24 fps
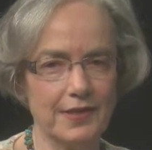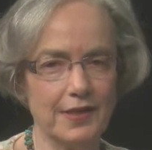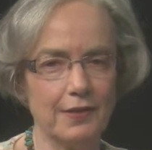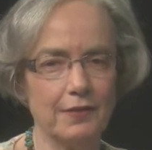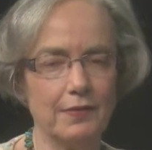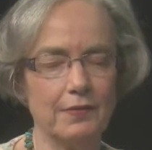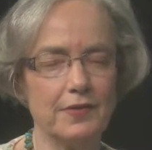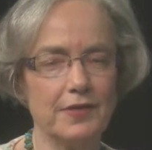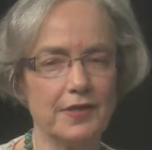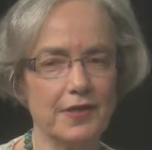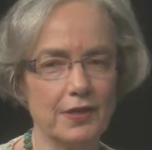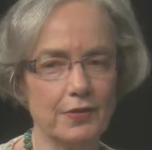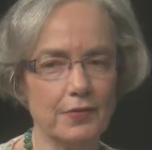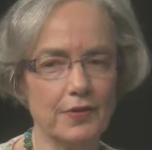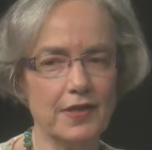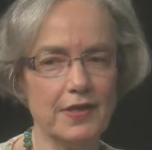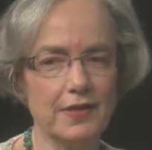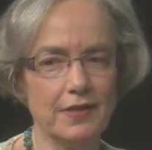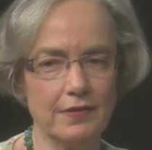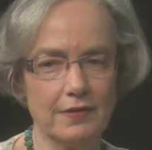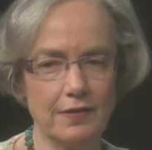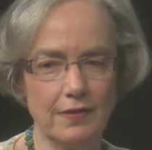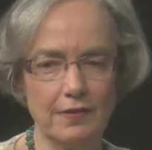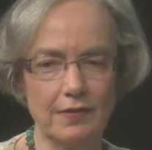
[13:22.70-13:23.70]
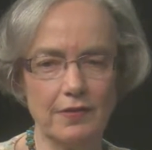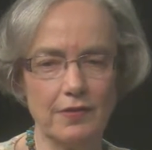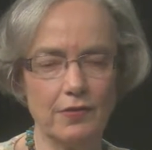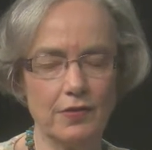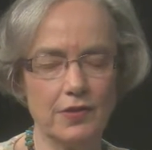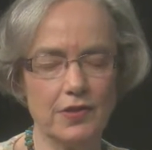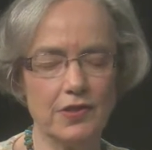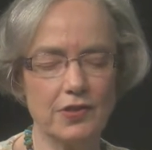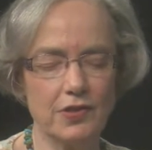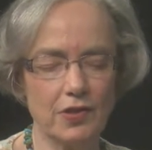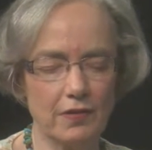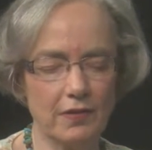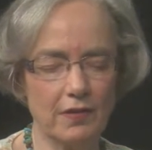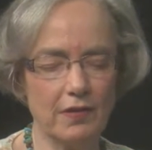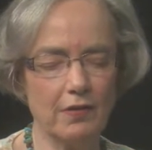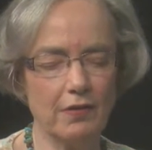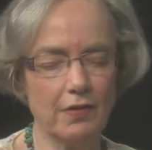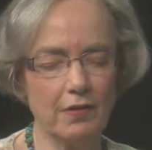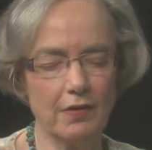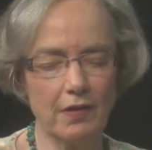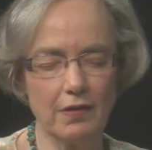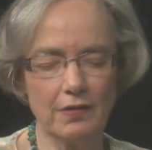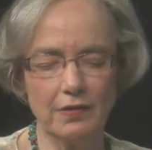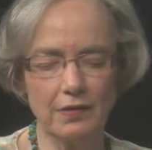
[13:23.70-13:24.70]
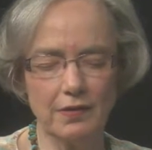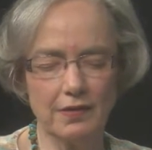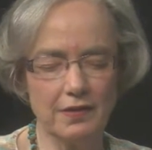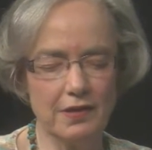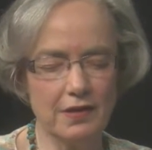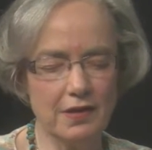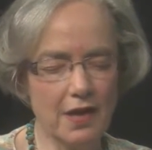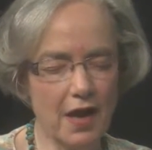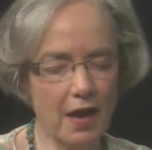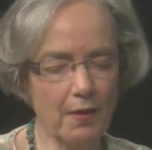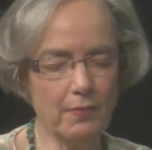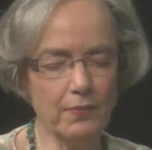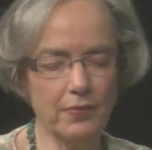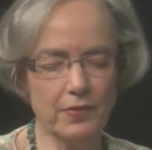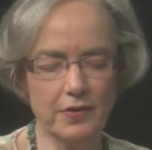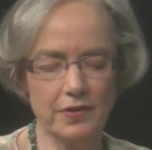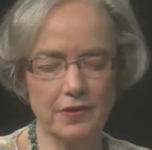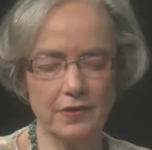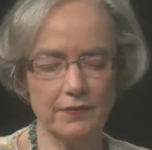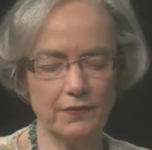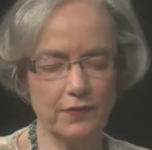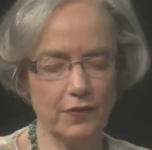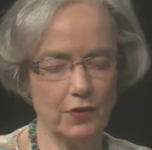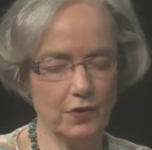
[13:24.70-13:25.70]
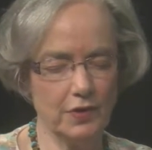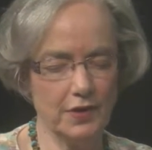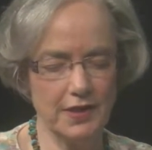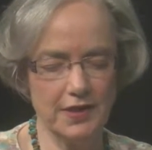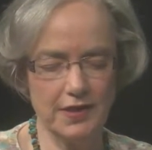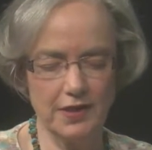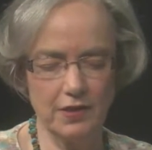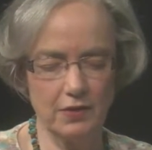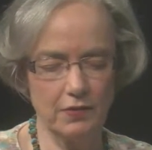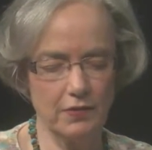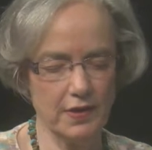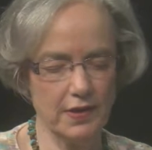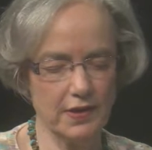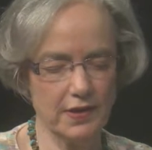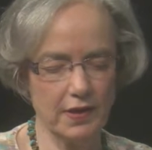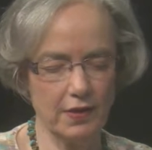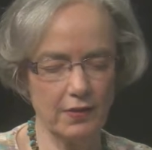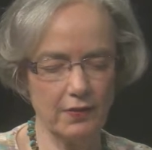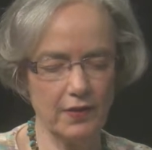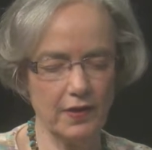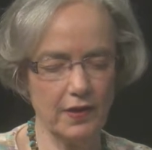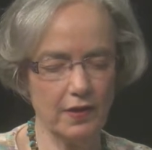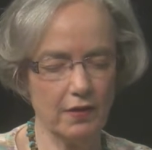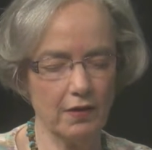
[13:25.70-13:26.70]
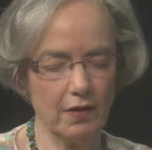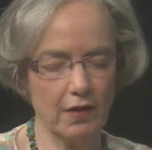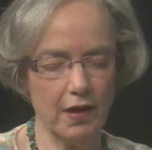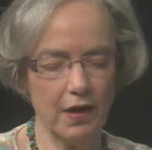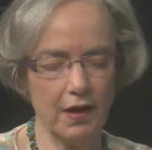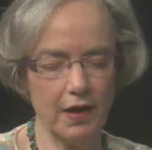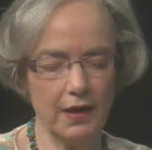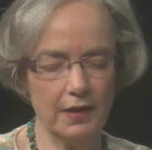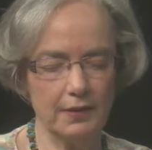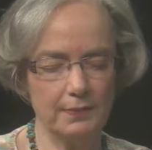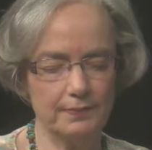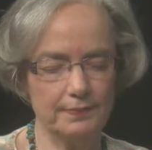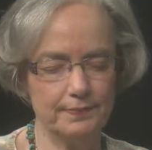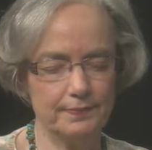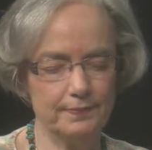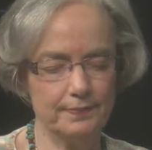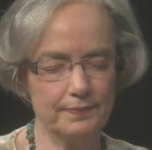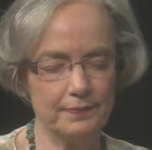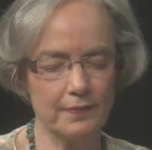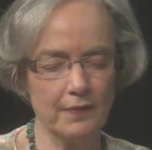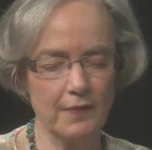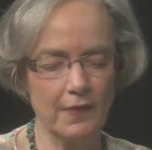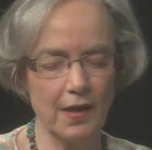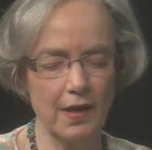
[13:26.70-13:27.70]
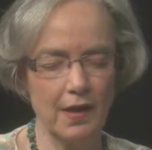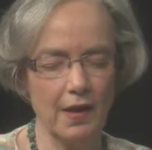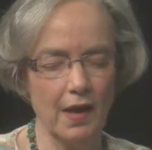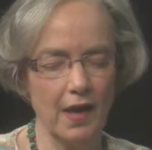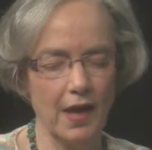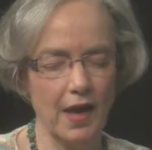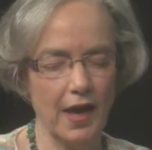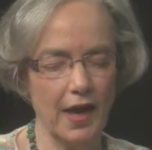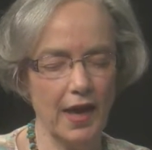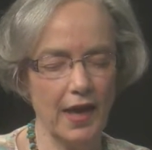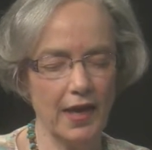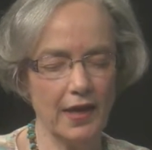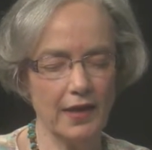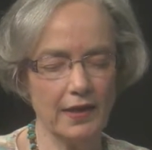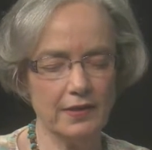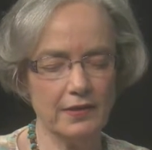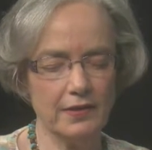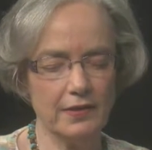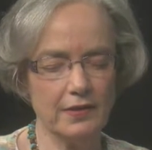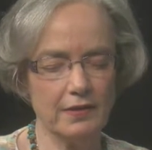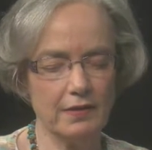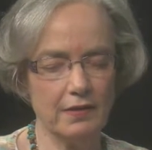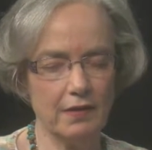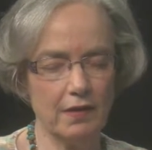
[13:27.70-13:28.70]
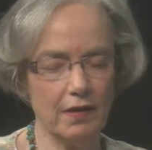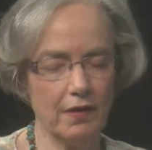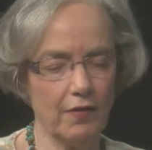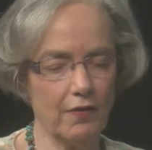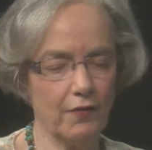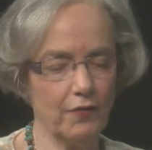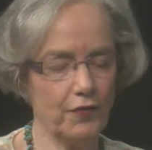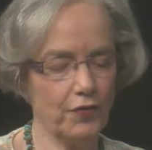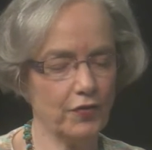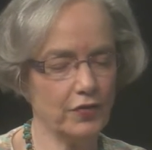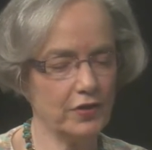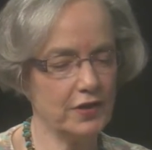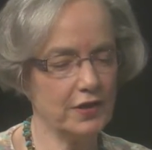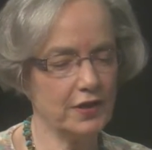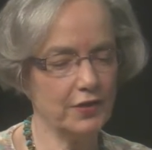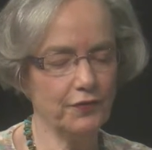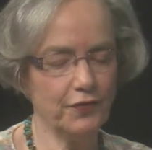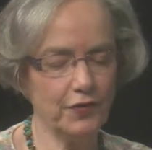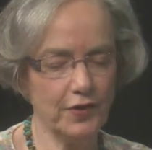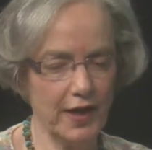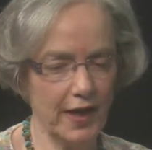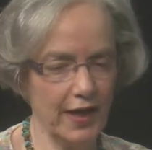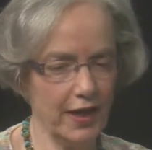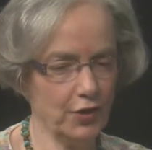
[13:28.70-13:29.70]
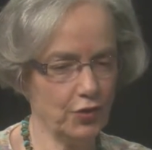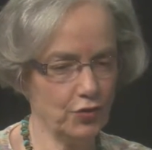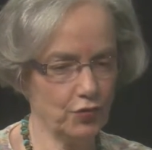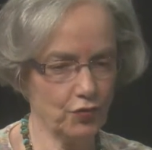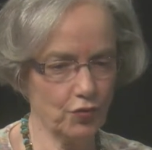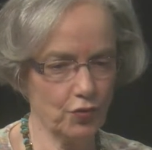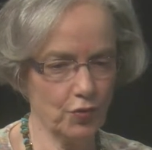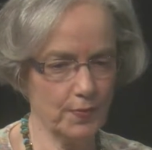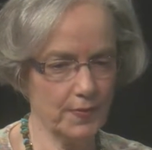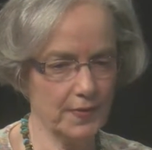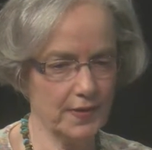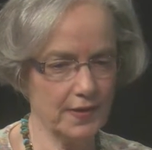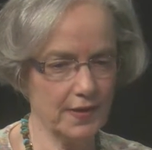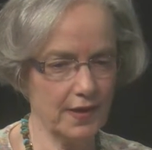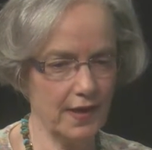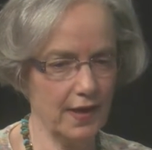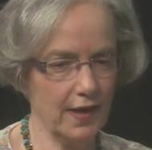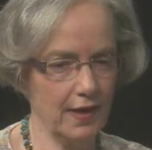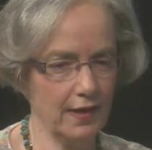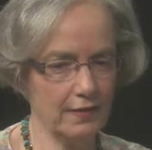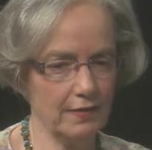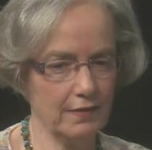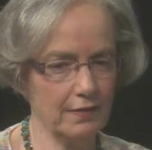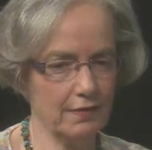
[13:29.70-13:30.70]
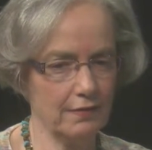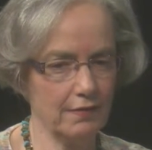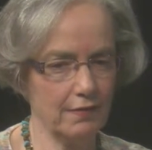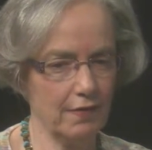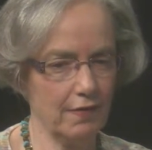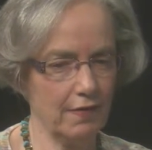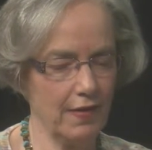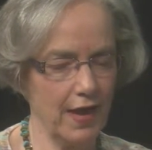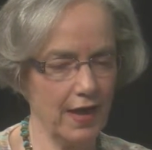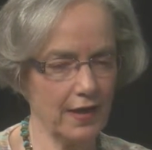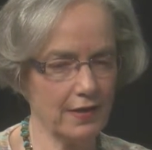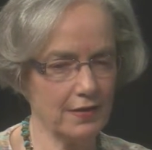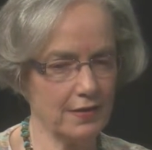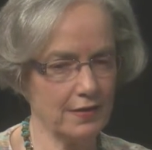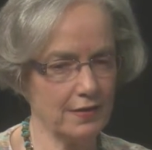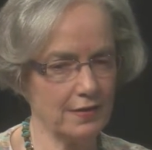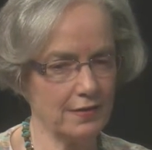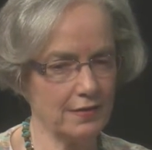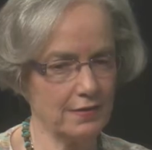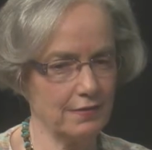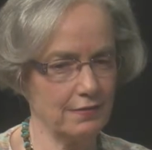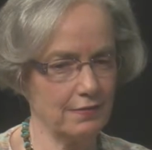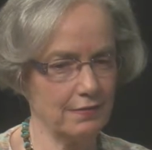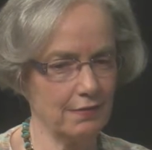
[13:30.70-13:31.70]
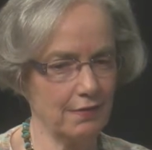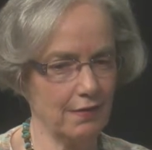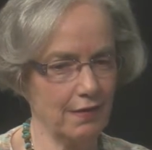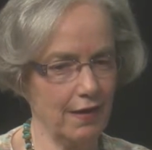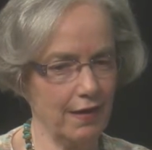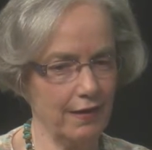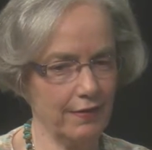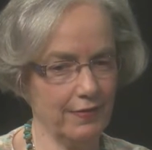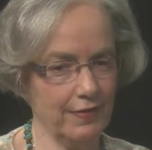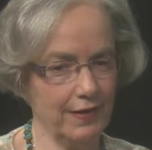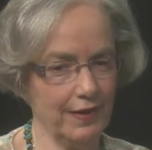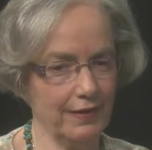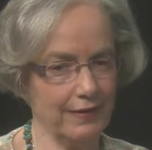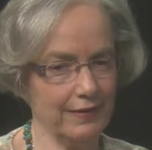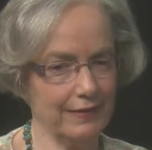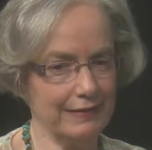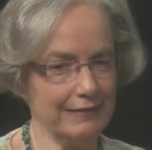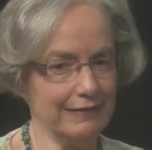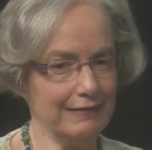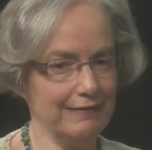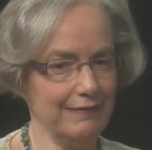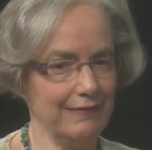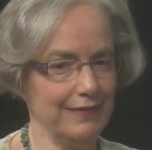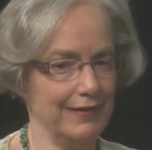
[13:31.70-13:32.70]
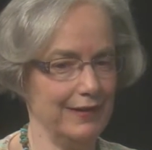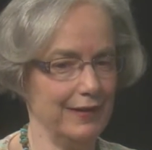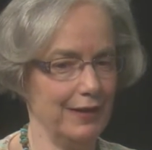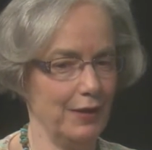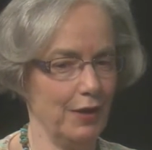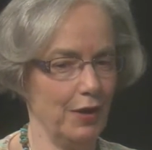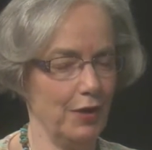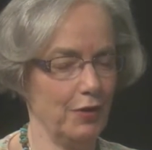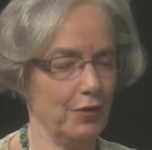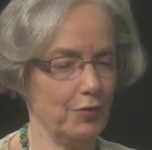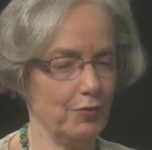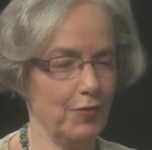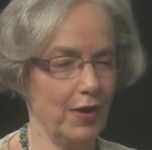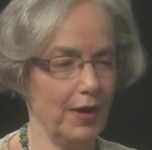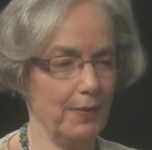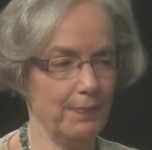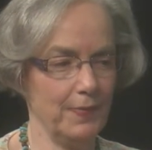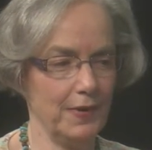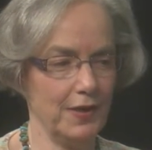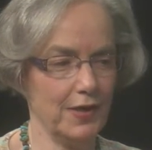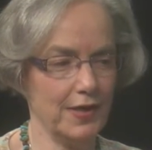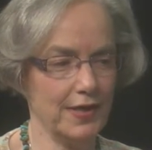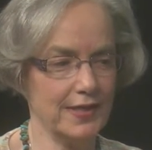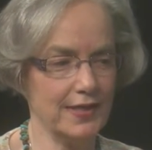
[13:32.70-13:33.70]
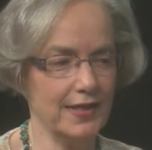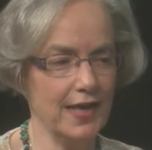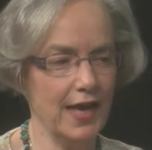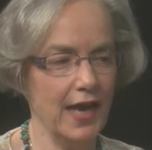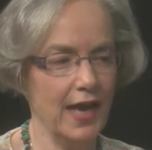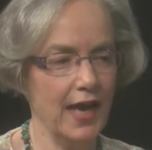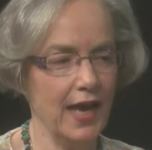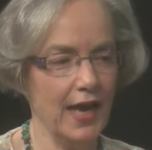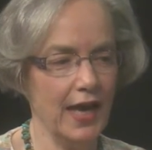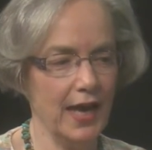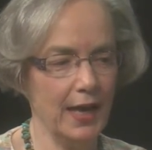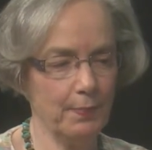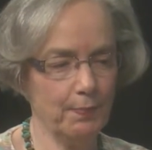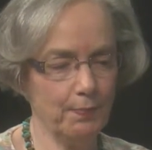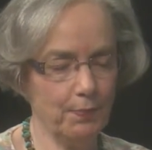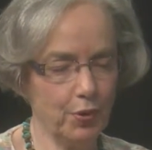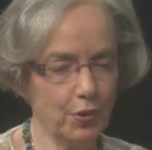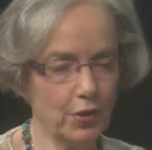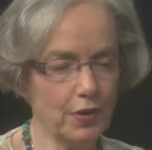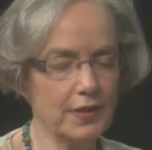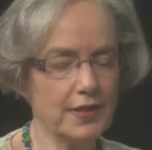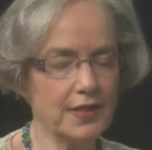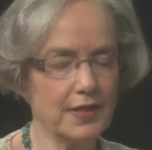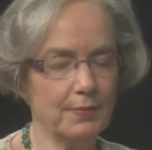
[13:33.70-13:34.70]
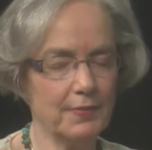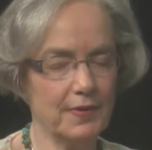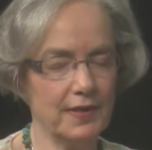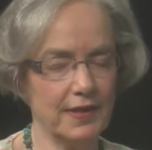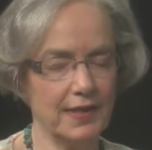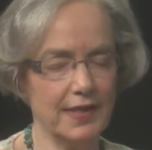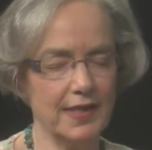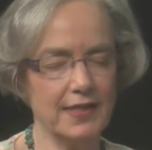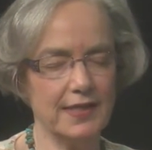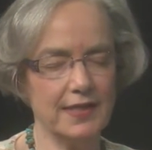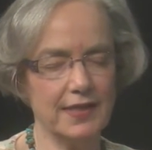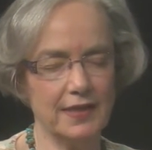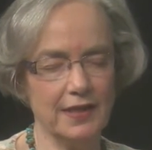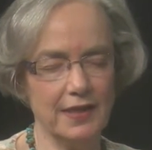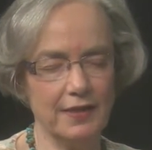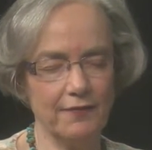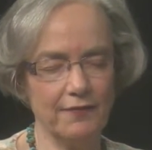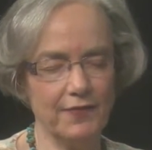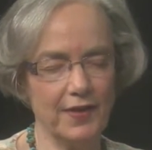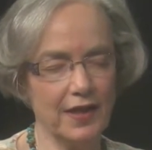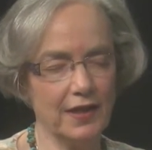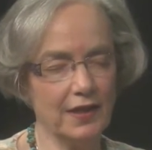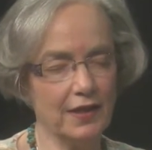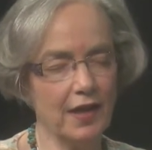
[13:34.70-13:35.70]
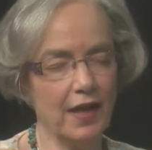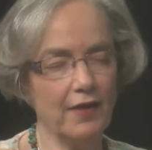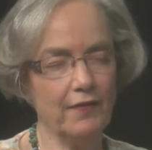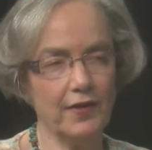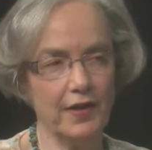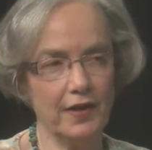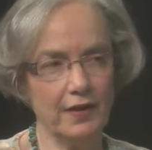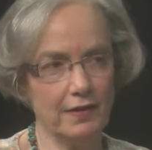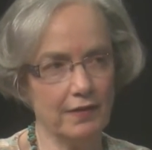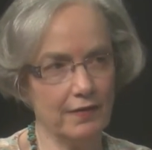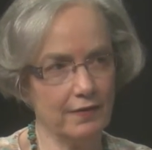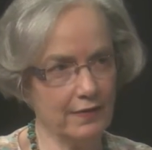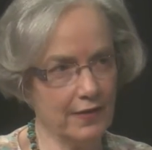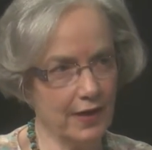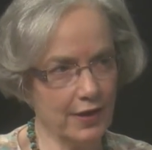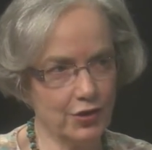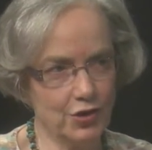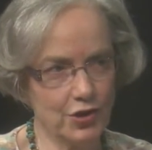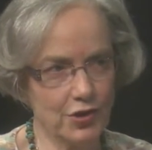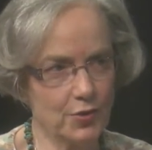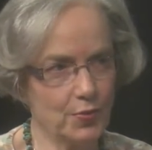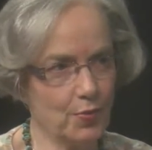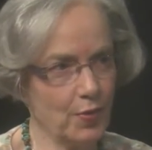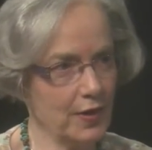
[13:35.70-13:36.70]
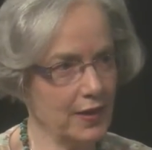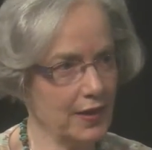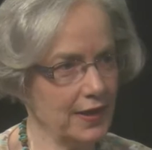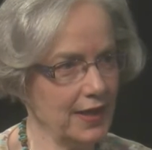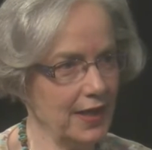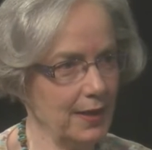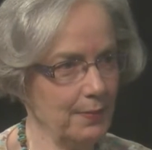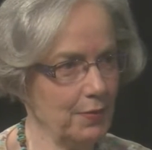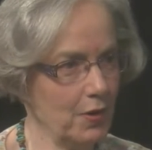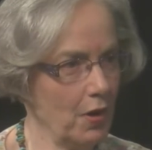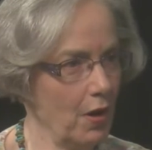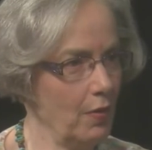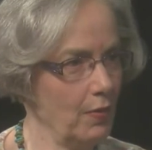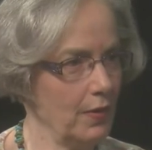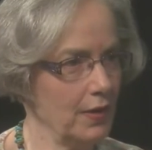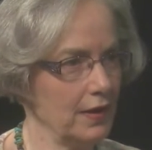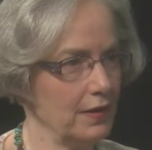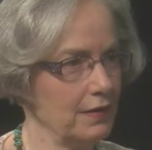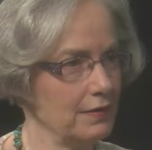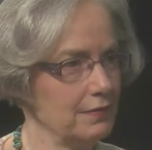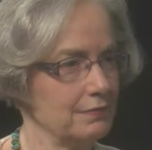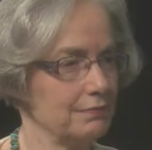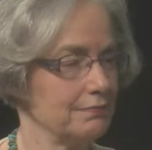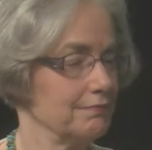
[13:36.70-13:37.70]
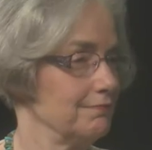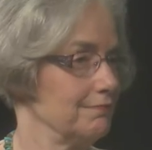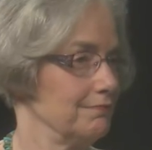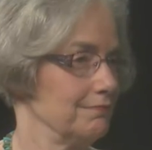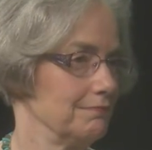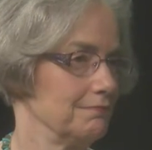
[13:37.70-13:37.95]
series, there are, there are numbers of good series out there. Um, and for different age groups. And that's, I think, great because it pulls some of the kids in, and if they love it, they just want to keep going. Mm -hmm.